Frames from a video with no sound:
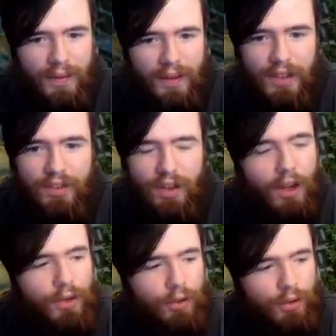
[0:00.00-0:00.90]
That is
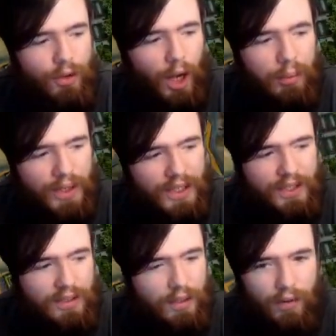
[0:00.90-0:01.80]
not a good
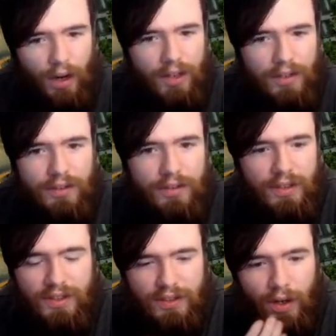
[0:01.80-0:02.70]
combination of cards.
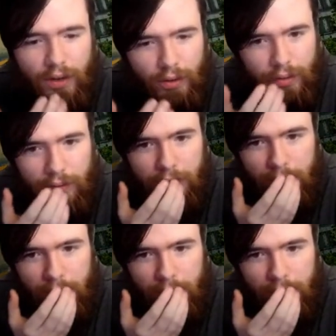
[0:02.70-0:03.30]
This is not good.